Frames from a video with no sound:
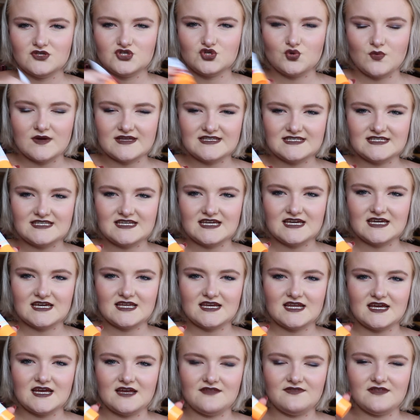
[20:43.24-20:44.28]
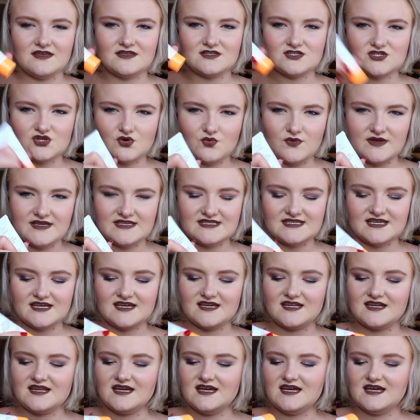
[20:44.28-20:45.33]
twist it and then squeeze
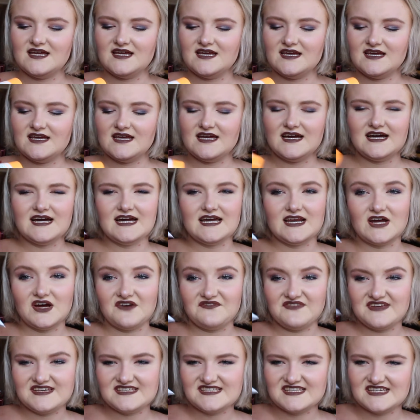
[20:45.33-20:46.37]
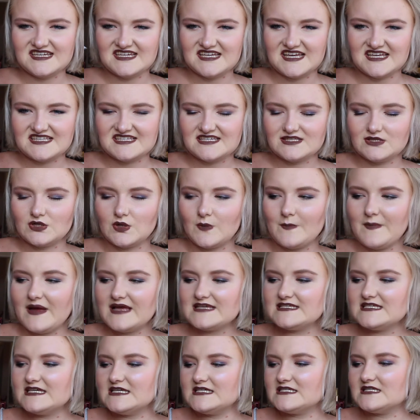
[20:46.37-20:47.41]
it and obviously it gets a little
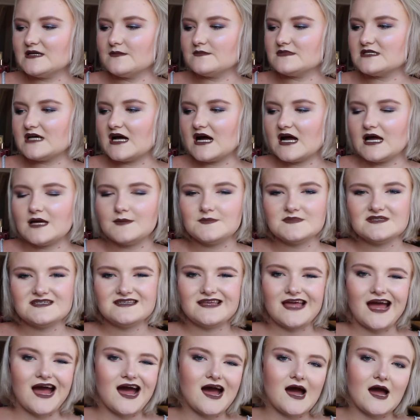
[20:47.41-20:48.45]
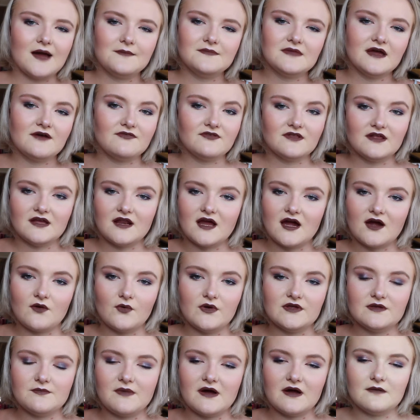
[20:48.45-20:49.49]
messy sometimes, yeah, I'm definitely not
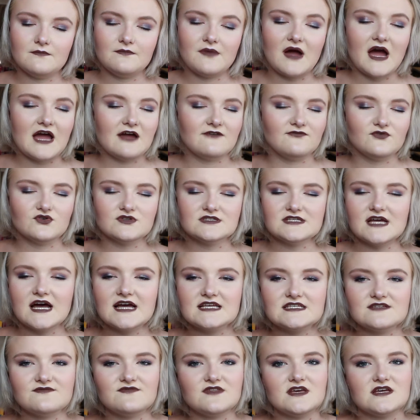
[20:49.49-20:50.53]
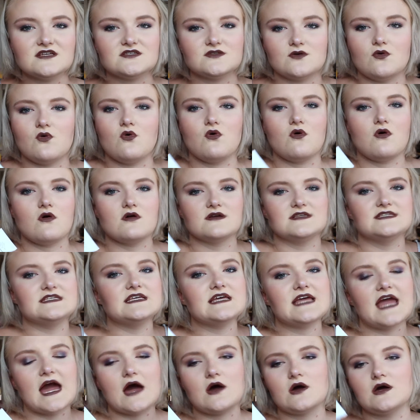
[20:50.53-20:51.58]
going to buy a full size of this or
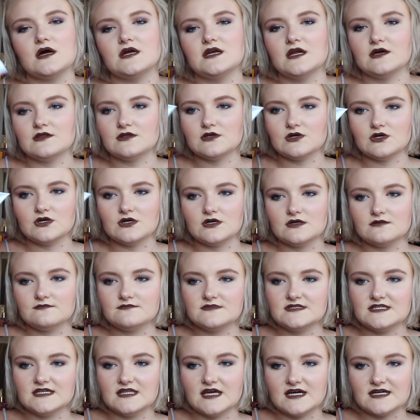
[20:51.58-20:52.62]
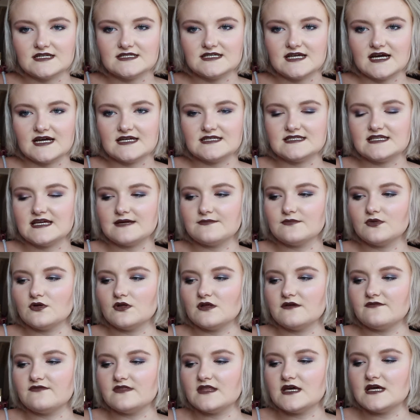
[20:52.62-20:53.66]
seek out another deluxe size
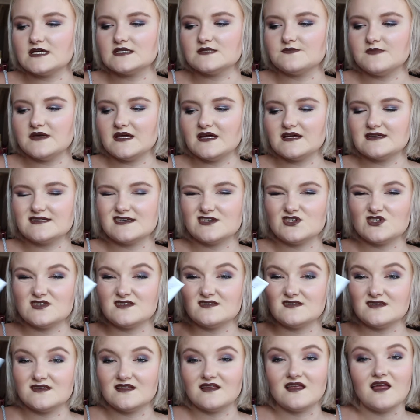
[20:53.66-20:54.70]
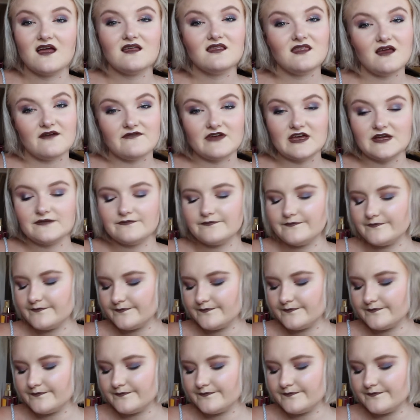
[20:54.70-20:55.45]
sample of this because I just didn't love it.